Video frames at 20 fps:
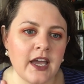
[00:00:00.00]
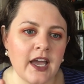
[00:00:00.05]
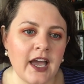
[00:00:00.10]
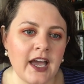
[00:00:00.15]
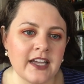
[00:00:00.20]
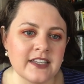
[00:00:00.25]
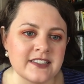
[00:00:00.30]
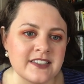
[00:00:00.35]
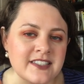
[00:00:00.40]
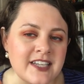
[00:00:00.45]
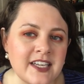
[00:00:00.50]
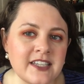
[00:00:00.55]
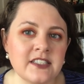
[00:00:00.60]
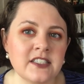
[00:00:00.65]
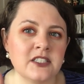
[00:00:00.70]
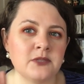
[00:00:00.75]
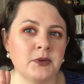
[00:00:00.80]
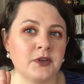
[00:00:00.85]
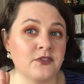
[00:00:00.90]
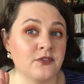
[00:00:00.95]
has
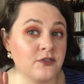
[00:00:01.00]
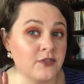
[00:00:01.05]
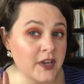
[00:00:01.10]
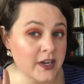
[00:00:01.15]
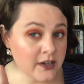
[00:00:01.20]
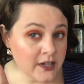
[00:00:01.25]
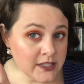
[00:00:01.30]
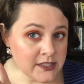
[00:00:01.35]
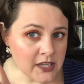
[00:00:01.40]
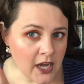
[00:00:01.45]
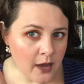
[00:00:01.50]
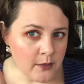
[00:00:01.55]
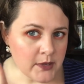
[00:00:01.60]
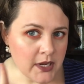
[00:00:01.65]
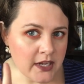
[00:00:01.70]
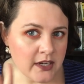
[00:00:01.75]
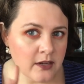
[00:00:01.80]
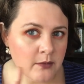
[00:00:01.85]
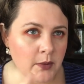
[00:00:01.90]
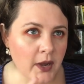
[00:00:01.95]
tended to be very
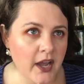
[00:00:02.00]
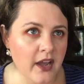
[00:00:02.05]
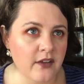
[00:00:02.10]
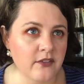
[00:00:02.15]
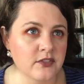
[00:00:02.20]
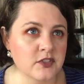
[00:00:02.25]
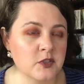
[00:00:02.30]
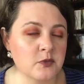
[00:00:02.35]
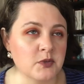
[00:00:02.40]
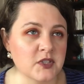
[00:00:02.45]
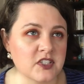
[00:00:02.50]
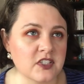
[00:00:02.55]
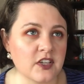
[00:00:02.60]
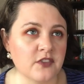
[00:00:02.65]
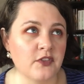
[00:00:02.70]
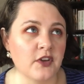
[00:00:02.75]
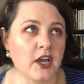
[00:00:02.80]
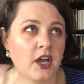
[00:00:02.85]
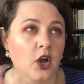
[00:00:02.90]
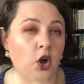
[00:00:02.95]
dominated by
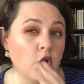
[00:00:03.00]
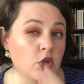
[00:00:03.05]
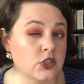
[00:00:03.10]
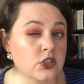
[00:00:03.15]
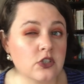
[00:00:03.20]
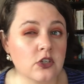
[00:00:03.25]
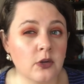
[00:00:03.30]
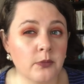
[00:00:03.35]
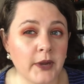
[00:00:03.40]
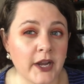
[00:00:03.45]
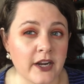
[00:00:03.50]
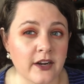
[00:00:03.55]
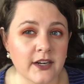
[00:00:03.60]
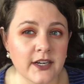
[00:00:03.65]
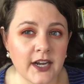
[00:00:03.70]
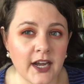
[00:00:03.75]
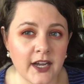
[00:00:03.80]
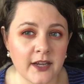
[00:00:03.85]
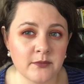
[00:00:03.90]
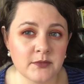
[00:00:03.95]
specific cultural
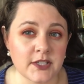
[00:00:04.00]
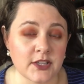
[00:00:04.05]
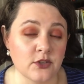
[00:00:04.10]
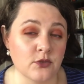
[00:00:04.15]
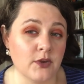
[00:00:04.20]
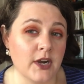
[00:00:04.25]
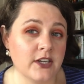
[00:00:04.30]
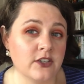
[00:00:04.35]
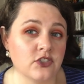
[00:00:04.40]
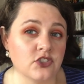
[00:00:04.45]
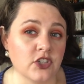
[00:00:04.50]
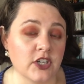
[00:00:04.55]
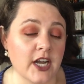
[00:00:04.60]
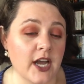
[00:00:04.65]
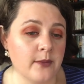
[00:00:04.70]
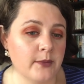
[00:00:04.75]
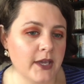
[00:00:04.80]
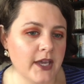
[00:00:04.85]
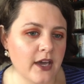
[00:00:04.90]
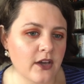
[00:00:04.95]
paradigms that the writers are
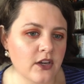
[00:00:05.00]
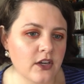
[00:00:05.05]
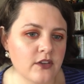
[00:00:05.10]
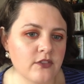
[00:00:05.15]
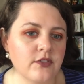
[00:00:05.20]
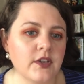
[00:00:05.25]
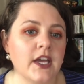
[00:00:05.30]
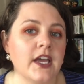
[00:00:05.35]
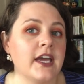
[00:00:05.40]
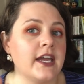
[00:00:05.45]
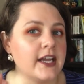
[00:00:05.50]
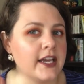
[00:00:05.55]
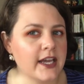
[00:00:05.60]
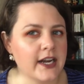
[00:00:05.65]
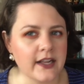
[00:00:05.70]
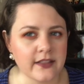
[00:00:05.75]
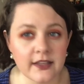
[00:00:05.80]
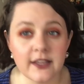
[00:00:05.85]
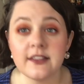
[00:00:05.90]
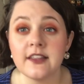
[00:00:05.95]
coming out of. And
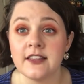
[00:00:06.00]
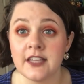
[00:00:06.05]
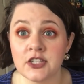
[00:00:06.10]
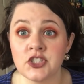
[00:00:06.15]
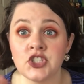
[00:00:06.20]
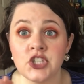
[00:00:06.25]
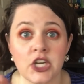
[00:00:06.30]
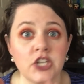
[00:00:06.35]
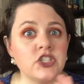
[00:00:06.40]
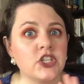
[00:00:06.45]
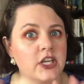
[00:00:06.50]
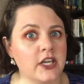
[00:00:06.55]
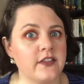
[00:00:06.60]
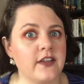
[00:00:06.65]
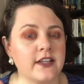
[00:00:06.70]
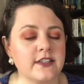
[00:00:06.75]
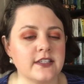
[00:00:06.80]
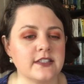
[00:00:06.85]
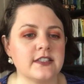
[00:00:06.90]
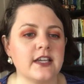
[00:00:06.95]
again, I think that that's changing and
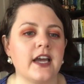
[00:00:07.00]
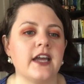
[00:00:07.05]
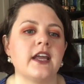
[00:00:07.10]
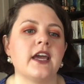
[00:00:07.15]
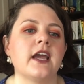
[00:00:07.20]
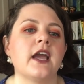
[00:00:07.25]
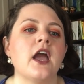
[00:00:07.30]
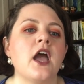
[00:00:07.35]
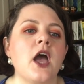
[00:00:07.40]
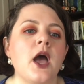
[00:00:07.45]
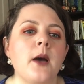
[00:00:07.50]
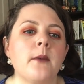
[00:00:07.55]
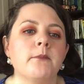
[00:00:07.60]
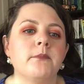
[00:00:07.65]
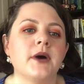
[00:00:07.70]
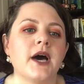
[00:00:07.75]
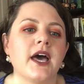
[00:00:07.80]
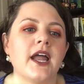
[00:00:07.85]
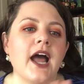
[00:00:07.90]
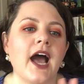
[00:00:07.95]
that's exciting.
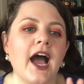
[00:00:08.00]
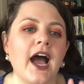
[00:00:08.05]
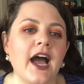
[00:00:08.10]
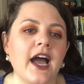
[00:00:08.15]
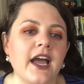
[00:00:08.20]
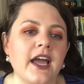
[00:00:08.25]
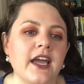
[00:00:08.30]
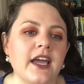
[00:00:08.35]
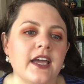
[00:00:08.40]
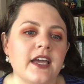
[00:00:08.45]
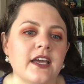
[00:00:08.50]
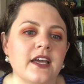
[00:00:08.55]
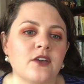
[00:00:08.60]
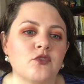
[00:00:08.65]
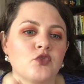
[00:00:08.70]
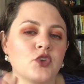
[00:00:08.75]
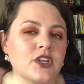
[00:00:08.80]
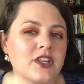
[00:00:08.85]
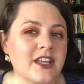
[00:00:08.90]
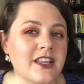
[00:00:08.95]
But I
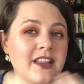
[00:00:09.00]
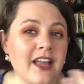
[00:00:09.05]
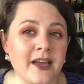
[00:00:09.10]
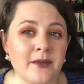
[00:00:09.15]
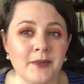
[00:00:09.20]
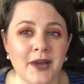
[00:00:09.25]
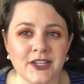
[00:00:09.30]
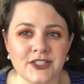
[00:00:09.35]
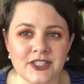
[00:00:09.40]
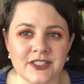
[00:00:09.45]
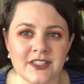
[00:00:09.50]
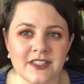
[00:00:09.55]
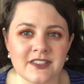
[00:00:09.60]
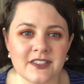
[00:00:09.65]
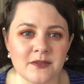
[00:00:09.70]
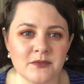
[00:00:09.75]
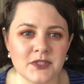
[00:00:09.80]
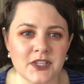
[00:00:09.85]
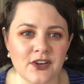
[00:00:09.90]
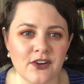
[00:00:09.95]
really like magic
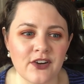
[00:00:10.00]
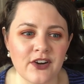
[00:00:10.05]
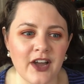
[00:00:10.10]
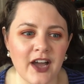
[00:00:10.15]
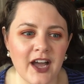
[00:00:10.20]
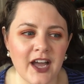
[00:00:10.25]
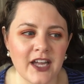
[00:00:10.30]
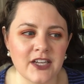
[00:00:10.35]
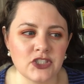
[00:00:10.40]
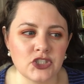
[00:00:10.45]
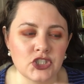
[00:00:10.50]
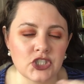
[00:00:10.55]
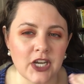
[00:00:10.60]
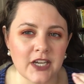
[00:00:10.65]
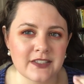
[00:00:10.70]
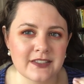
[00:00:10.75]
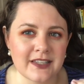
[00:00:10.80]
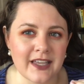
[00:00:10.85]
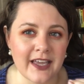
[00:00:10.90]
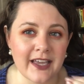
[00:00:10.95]
systems that are not
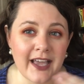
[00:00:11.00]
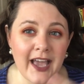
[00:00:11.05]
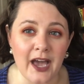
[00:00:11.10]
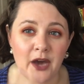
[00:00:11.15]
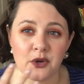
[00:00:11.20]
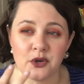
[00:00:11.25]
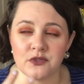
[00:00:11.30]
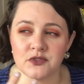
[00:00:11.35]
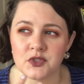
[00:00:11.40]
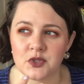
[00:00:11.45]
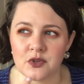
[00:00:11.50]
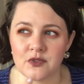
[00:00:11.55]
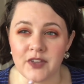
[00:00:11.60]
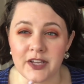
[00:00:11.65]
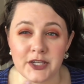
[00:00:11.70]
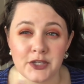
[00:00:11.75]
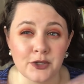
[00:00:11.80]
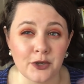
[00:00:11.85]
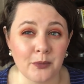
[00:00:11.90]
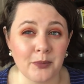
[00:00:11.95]
just like out of sort of
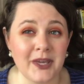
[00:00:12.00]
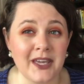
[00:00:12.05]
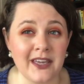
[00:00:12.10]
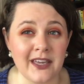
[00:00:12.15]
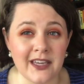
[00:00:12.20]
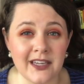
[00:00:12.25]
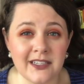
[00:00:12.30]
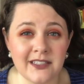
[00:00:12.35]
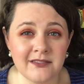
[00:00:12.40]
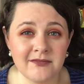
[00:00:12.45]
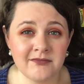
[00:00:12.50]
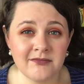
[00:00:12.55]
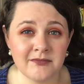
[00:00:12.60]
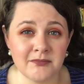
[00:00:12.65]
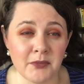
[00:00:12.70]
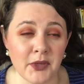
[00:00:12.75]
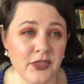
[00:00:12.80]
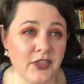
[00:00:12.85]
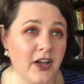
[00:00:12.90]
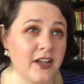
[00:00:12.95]
like European
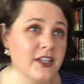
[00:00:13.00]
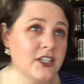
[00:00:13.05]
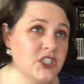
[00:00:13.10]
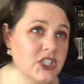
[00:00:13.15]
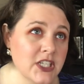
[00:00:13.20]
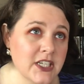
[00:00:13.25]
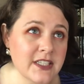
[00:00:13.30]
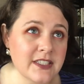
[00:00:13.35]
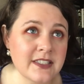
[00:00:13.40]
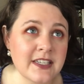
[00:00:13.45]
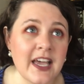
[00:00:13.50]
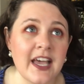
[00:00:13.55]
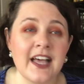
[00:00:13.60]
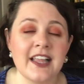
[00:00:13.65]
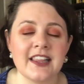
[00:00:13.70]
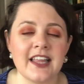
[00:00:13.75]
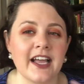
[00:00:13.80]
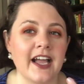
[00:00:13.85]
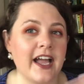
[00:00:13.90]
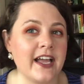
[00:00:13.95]
mythologies.
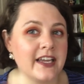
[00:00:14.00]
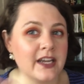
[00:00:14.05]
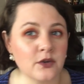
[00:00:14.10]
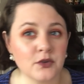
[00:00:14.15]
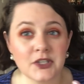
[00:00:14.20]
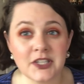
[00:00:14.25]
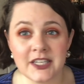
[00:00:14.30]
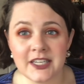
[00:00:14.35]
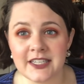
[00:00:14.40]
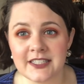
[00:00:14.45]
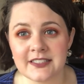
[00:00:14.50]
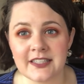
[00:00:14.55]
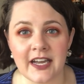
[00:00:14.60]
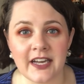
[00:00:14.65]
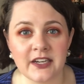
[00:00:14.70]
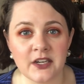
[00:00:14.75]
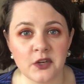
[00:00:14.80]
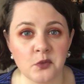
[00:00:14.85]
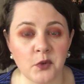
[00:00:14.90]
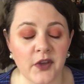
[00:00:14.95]
Like I get really
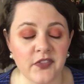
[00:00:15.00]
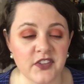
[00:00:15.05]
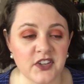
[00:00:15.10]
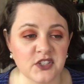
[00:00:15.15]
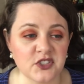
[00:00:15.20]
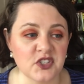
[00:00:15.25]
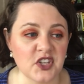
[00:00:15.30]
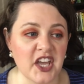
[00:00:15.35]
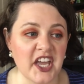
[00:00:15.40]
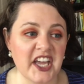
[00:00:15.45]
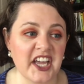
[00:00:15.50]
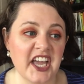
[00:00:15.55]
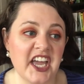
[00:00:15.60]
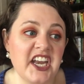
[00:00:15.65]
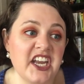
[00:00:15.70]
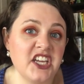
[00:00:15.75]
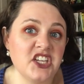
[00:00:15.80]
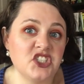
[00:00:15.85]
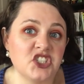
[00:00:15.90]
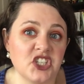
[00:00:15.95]
excited when there's like
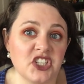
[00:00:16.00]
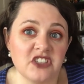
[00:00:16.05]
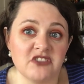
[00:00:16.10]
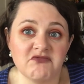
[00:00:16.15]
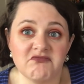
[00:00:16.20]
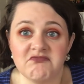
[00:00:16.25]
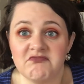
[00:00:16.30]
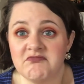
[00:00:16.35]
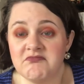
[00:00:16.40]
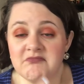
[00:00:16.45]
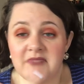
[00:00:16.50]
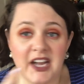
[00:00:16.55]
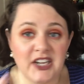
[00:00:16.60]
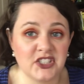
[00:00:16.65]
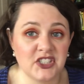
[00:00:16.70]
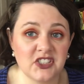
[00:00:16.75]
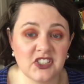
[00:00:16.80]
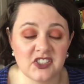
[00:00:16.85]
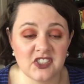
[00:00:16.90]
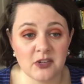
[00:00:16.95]
an Asian
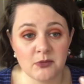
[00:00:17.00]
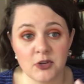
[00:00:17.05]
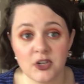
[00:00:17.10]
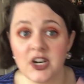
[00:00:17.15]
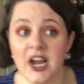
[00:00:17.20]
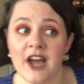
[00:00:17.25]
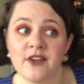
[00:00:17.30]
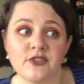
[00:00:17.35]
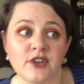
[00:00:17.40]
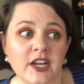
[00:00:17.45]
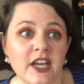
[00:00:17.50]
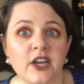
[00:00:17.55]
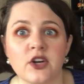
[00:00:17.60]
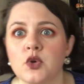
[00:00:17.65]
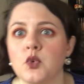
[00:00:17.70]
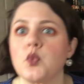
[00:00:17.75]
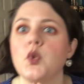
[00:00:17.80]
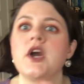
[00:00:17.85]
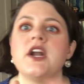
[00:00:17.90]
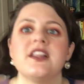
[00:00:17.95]
magic system or an African
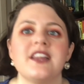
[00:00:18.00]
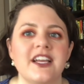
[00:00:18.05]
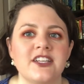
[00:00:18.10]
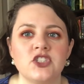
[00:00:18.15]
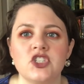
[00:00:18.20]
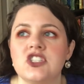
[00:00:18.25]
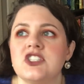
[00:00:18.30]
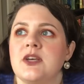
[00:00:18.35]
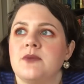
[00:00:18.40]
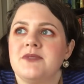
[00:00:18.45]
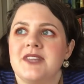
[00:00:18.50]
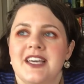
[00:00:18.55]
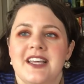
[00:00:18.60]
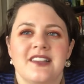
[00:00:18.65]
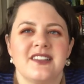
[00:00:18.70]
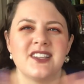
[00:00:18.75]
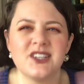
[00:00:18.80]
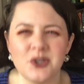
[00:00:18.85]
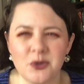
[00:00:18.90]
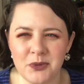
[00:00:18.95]
or what, like just something
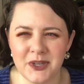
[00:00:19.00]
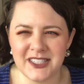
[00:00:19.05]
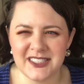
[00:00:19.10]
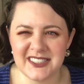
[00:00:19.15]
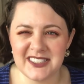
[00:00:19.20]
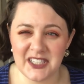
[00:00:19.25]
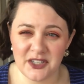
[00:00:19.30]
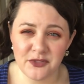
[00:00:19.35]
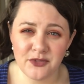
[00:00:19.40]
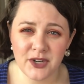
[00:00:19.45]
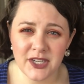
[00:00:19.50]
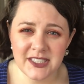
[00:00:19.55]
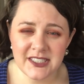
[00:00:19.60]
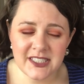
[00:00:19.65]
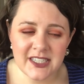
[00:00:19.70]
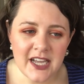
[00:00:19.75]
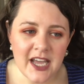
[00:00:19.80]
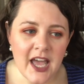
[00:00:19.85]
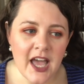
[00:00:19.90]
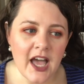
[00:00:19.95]
a little bit
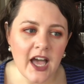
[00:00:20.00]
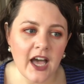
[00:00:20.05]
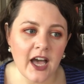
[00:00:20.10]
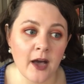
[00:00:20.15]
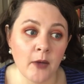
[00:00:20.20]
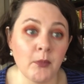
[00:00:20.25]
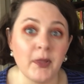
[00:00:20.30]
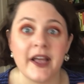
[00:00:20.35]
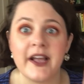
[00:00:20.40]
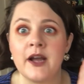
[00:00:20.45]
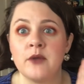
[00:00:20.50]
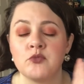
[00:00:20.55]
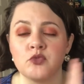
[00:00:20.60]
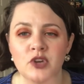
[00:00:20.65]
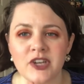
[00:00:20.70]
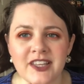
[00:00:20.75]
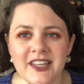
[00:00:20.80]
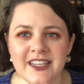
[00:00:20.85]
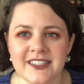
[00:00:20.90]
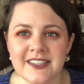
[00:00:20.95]
different. Um, like I'm
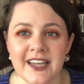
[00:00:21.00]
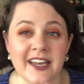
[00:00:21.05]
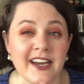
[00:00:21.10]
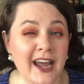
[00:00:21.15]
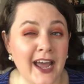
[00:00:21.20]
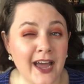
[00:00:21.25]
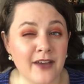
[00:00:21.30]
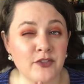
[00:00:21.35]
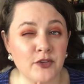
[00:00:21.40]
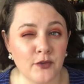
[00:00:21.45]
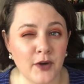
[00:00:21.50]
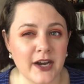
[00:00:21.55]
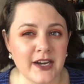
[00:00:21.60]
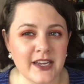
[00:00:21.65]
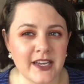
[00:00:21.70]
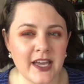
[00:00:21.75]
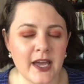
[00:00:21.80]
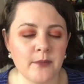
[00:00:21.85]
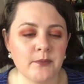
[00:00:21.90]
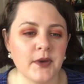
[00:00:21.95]
really excited. I haven't read
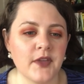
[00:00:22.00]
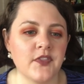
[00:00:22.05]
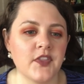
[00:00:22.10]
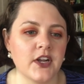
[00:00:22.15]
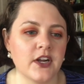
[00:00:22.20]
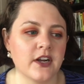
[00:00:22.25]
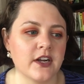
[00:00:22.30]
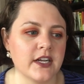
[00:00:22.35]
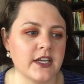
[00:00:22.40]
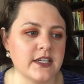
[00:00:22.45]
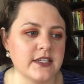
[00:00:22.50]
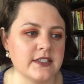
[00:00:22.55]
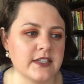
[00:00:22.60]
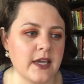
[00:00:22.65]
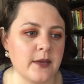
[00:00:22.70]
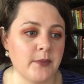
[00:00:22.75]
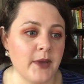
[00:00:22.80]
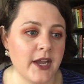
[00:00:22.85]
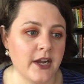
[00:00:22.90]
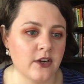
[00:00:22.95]
it yet, but there is
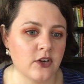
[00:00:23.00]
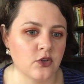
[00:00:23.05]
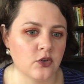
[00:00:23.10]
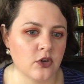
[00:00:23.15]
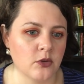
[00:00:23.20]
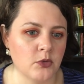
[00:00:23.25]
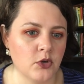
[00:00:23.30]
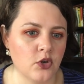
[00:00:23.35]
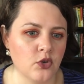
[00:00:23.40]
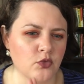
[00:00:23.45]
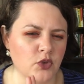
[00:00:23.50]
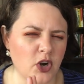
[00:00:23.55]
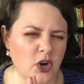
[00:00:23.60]
a paranormal